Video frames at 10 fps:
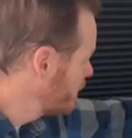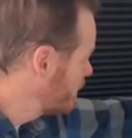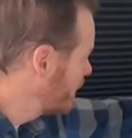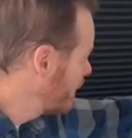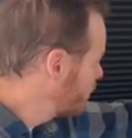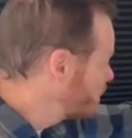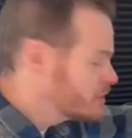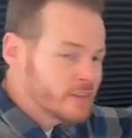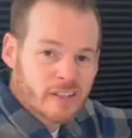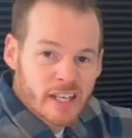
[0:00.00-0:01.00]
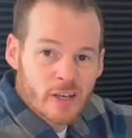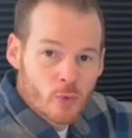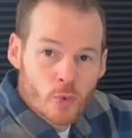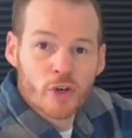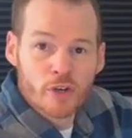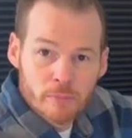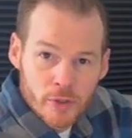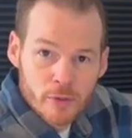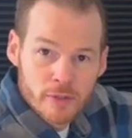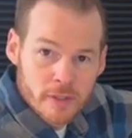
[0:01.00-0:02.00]
that wasn't like a work
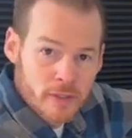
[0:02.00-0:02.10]
boot.